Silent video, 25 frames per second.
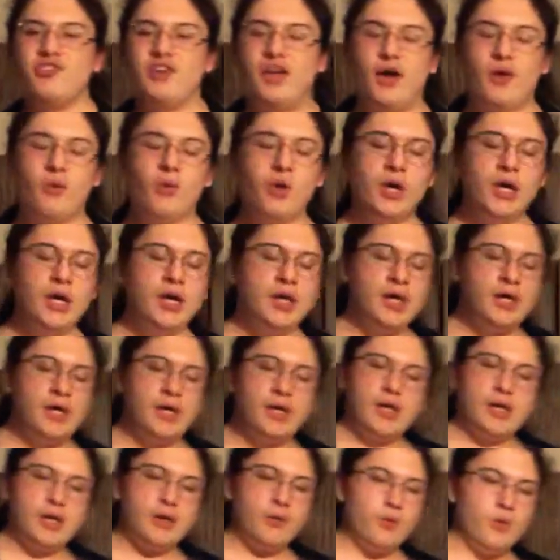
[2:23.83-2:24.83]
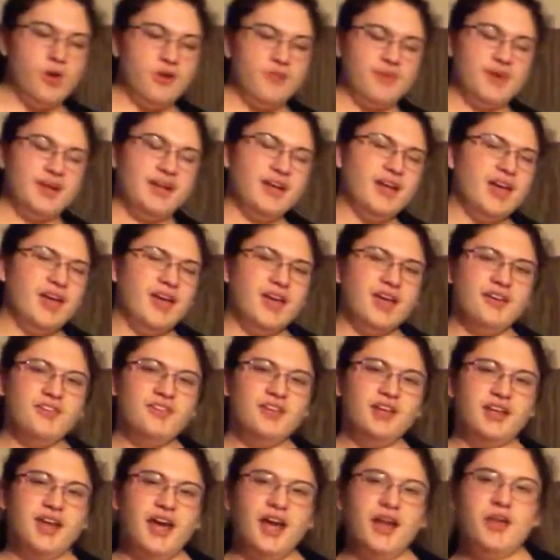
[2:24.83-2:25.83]
Now, we've been
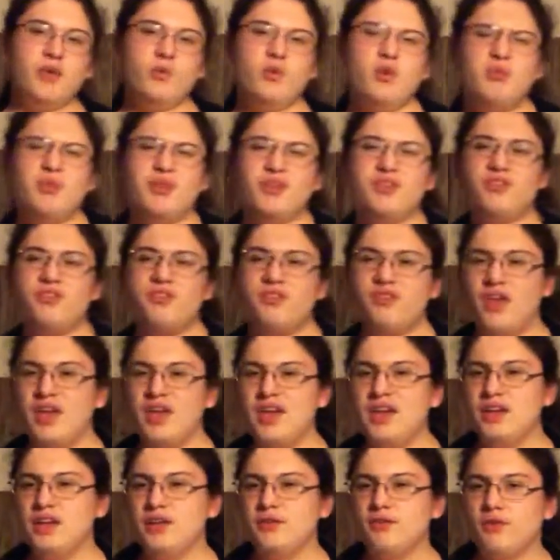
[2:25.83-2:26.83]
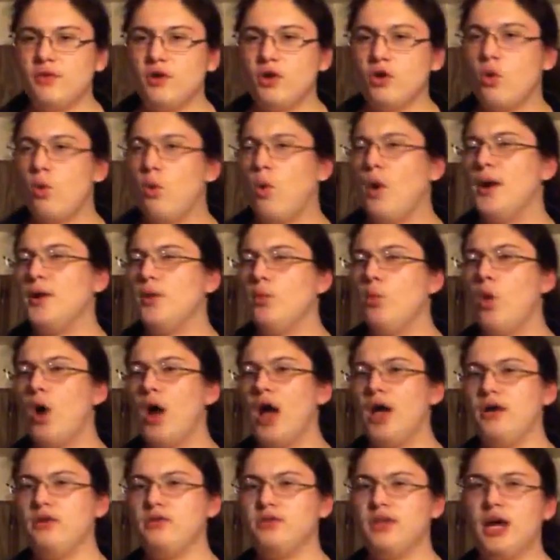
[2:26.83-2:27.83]
hinting at it, we've been saying it for quite a
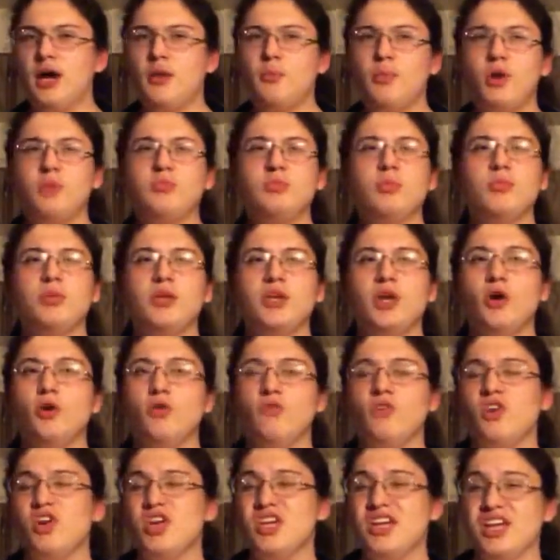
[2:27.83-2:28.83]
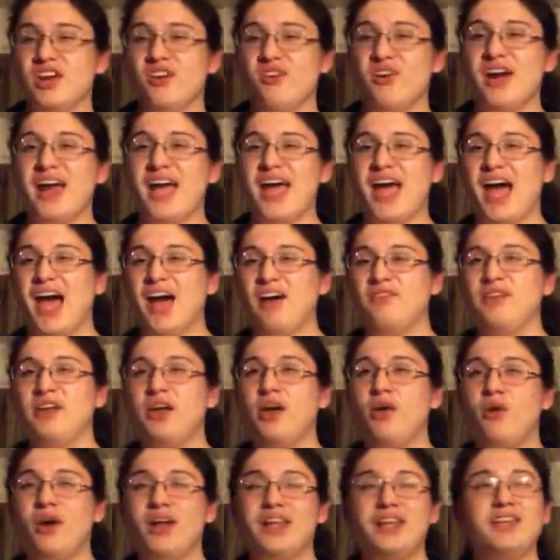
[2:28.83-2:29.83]
while now, probably over a year and a half
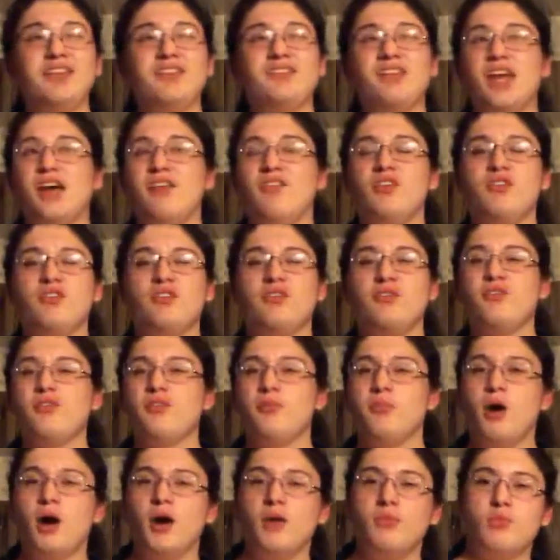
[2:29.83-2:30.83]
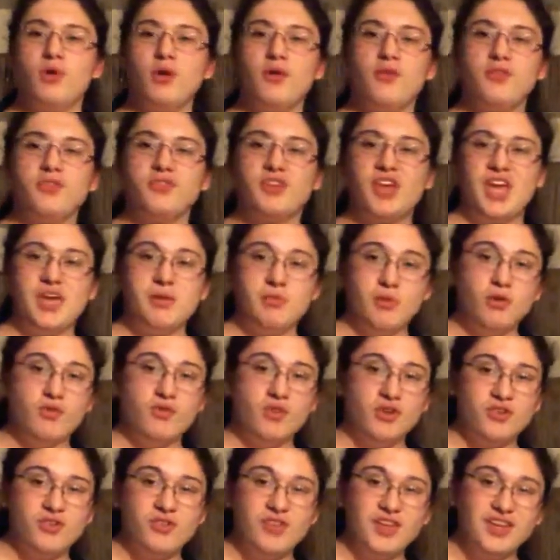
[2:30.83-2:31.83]
now, or at least ever since the Martin Brothers came
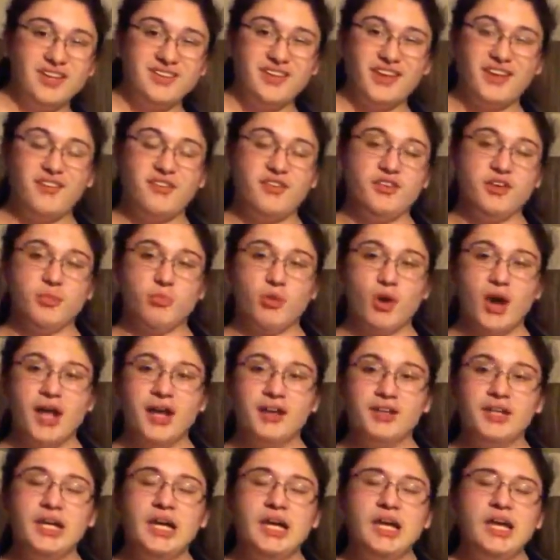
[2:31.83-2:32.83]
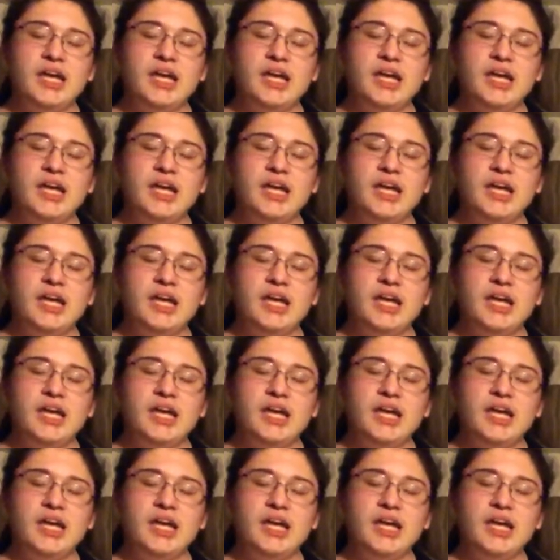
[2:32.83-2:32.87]
over to the Intensity brand.